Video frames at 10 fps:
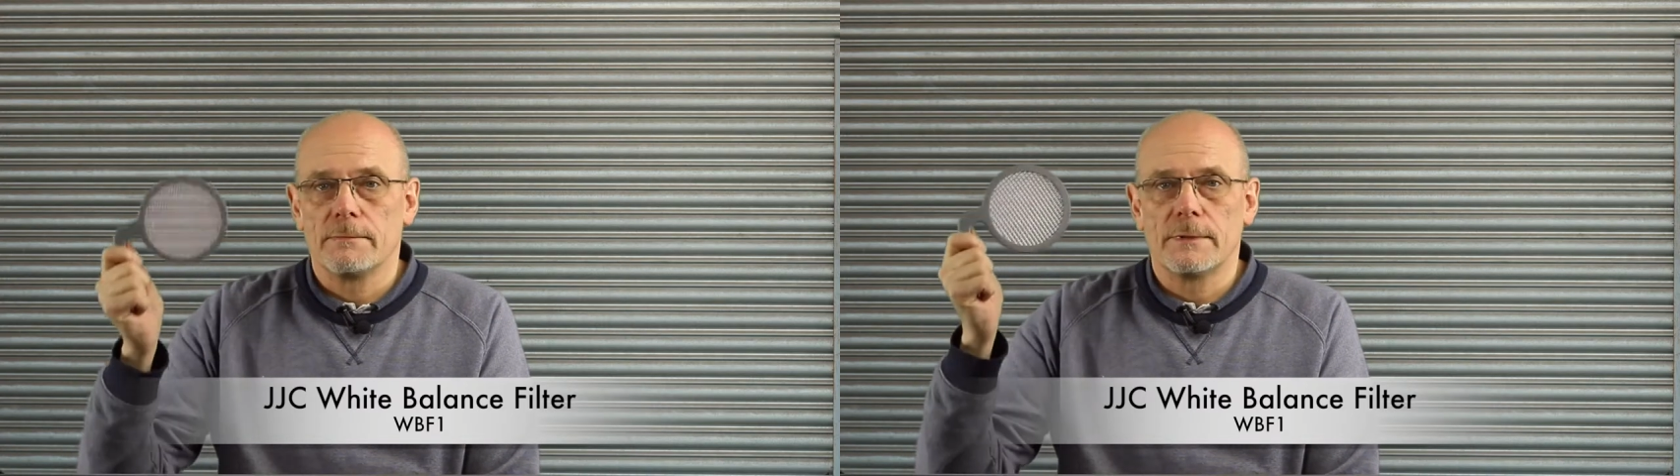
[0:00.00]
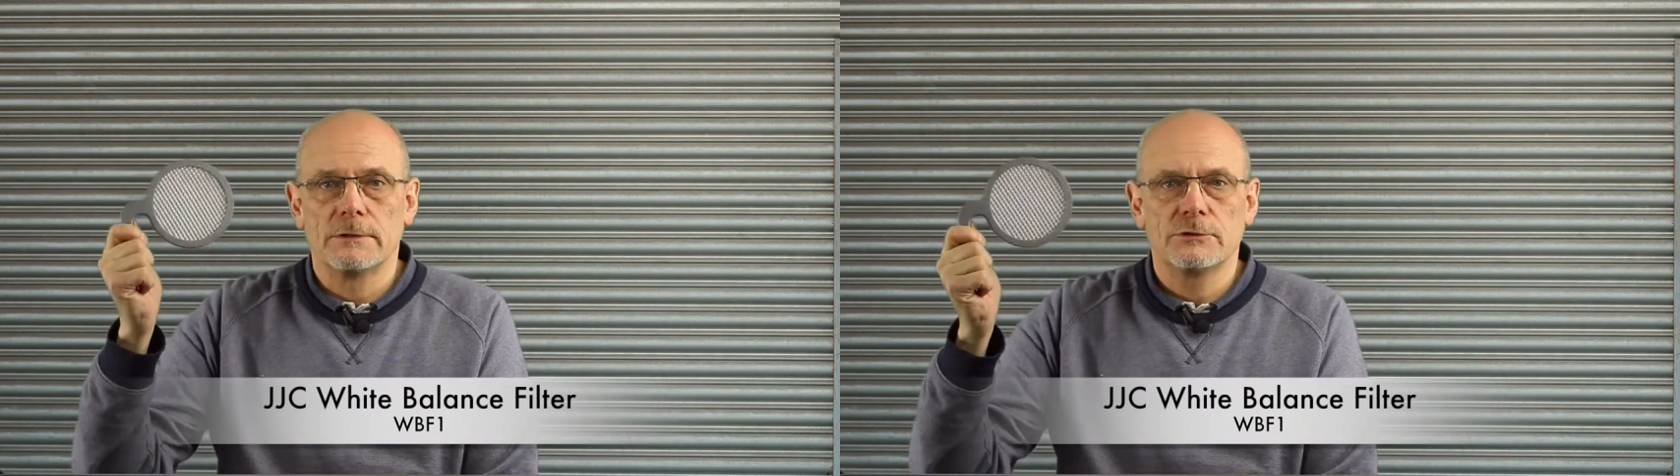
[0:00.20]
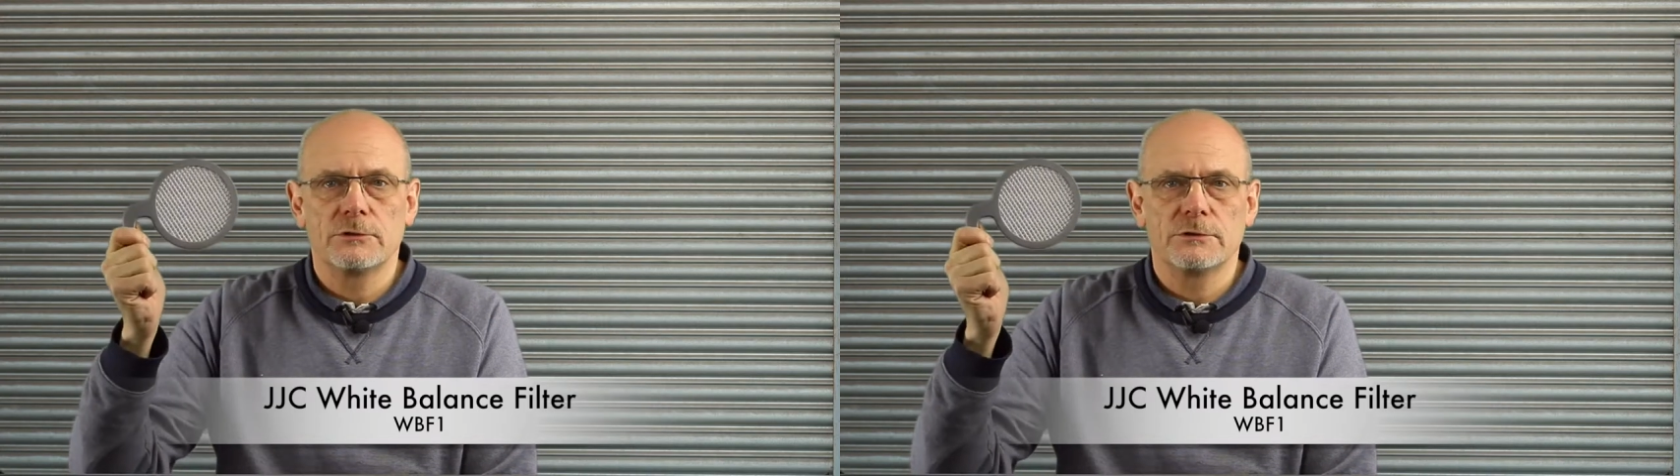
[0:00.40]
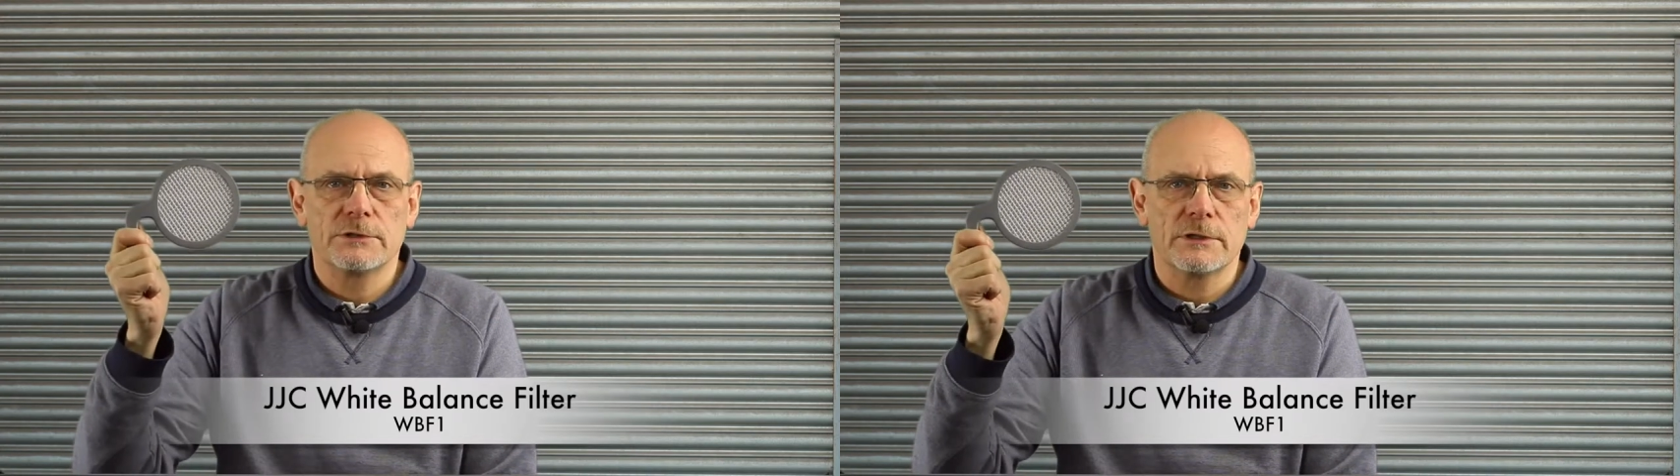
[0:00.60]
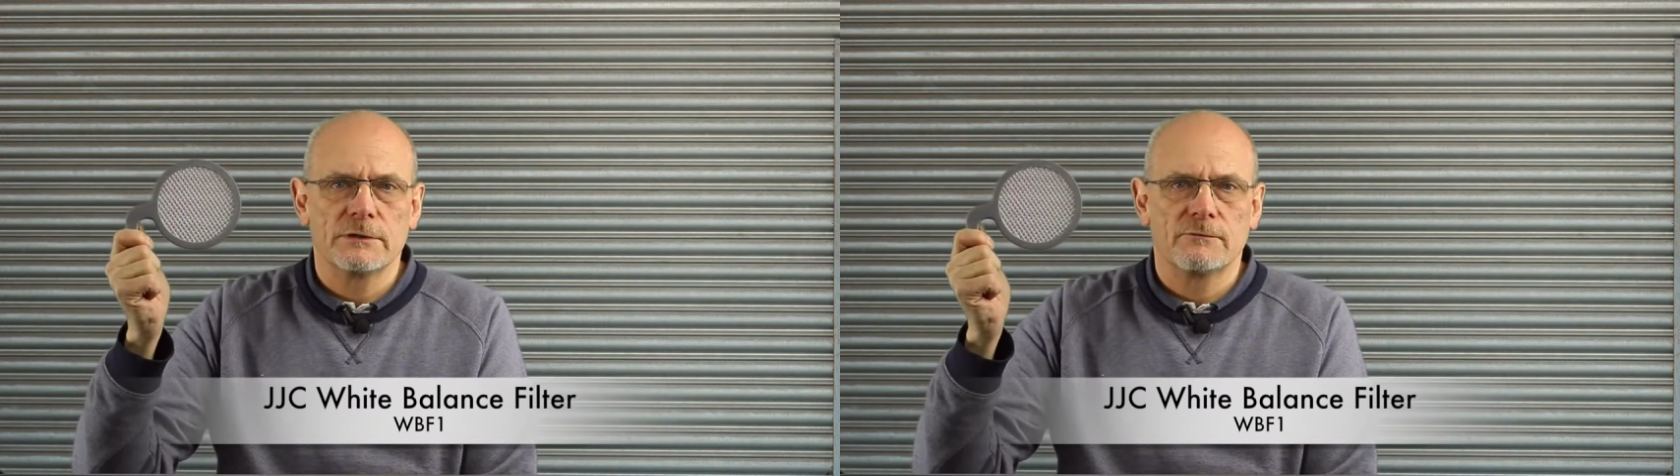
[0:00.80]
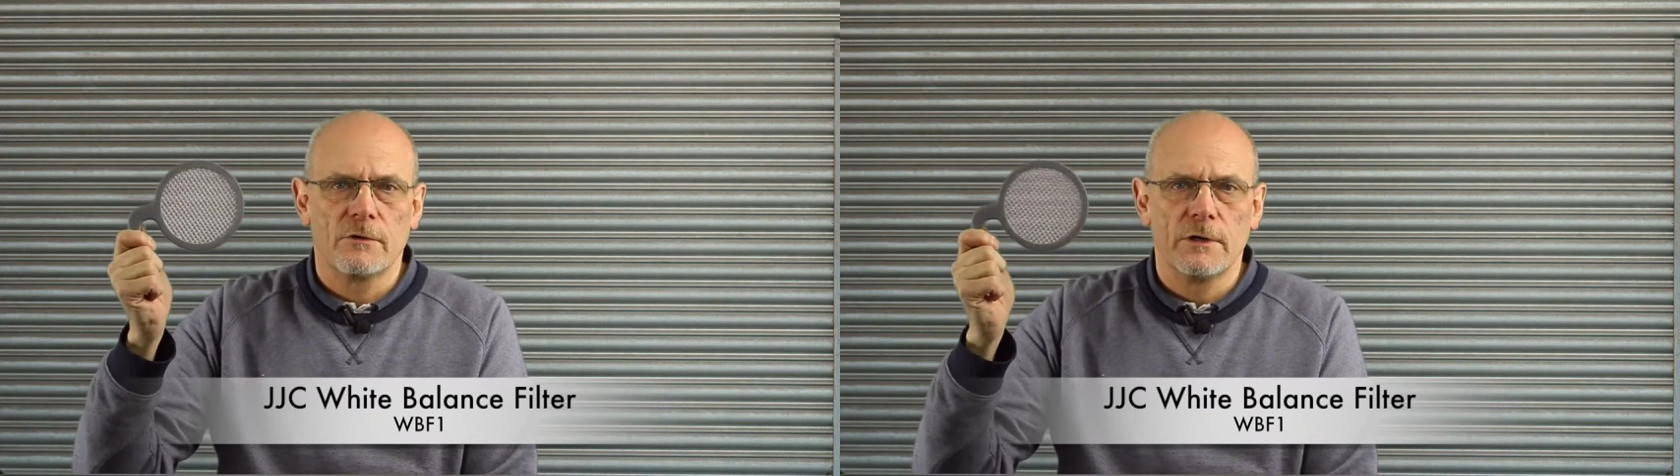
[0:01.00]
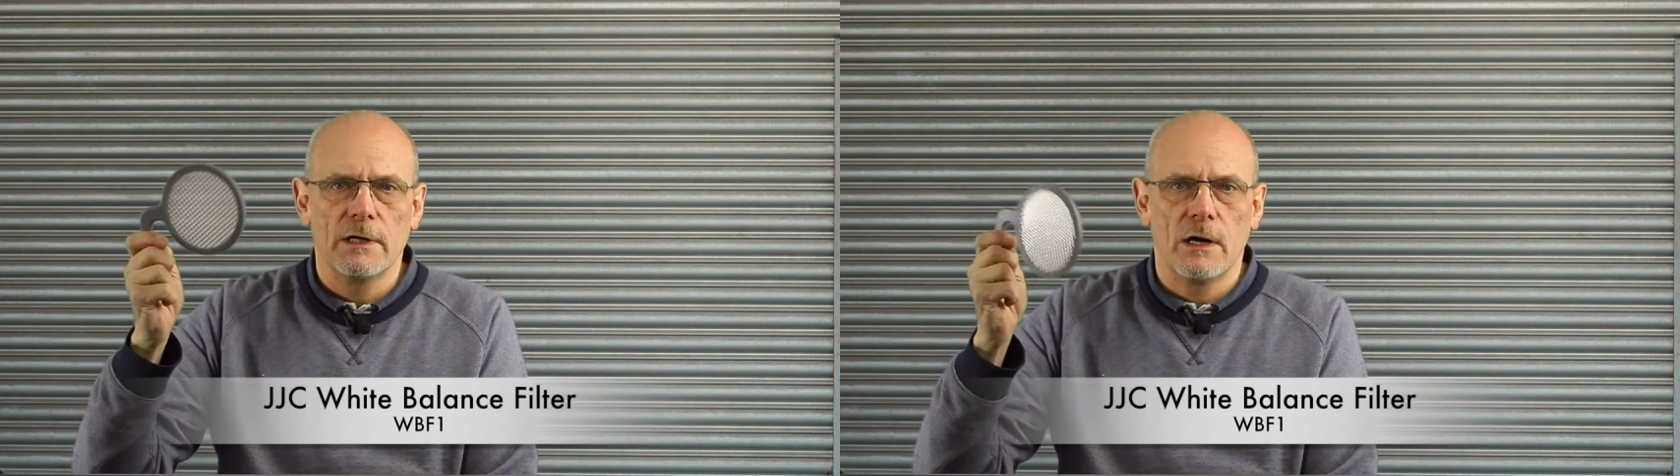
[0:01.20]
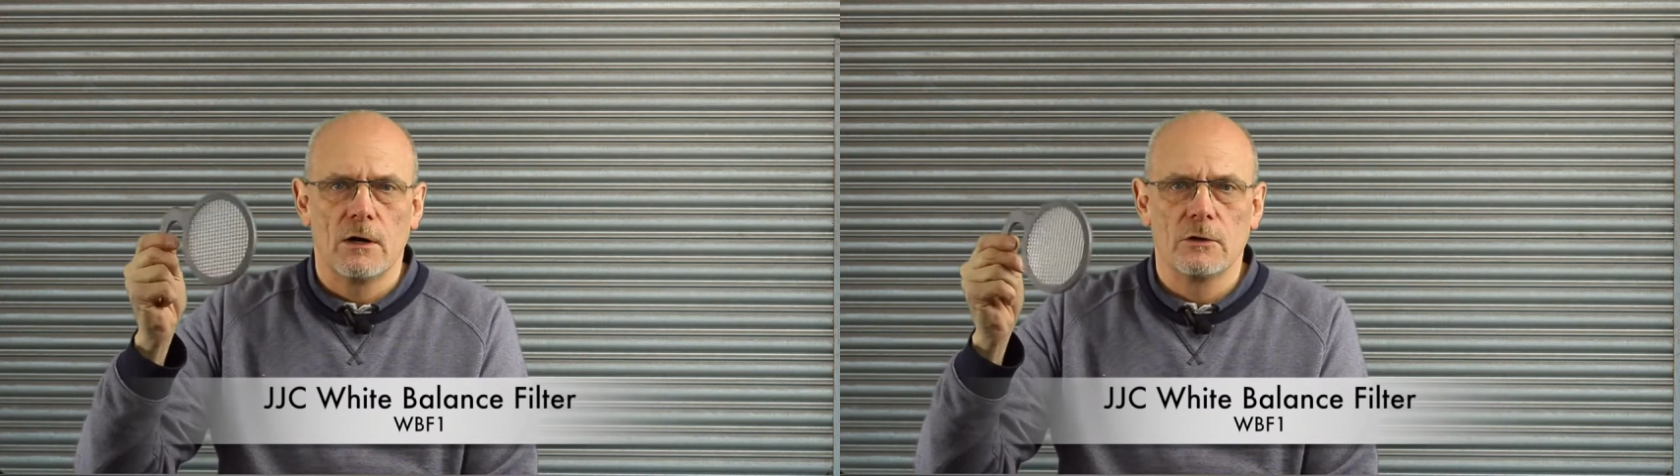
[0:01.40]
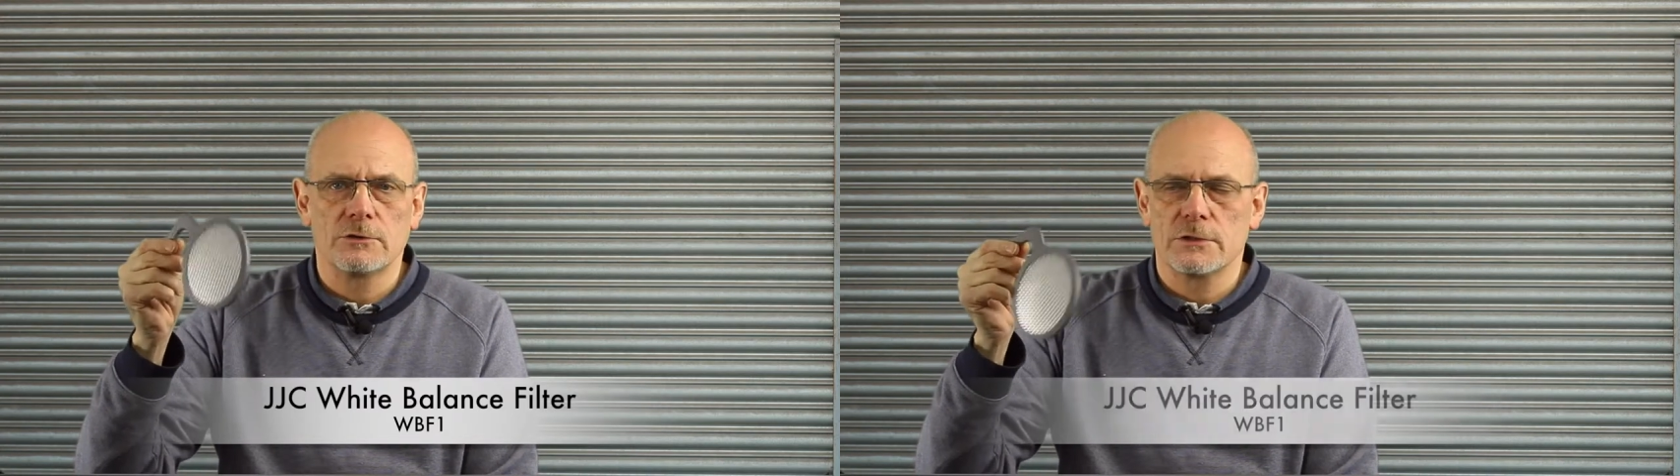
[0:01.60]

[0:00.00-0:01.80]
And as you can see, it's very large,